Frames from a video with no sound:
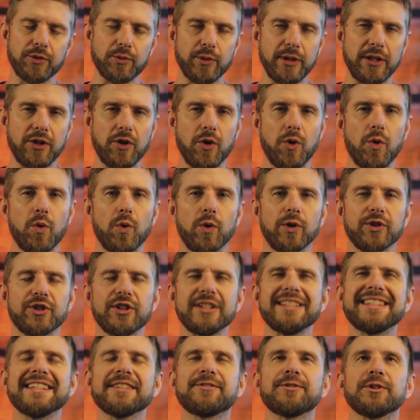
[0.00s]
records
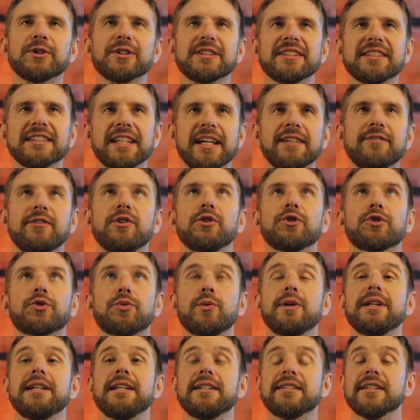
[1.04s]
and different levels
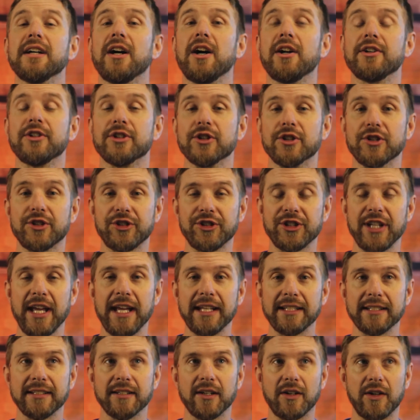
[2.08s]
we need to
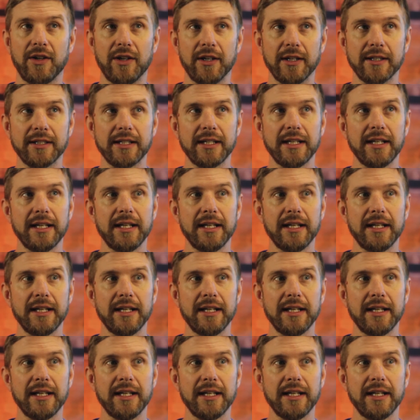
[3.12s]
understand it on.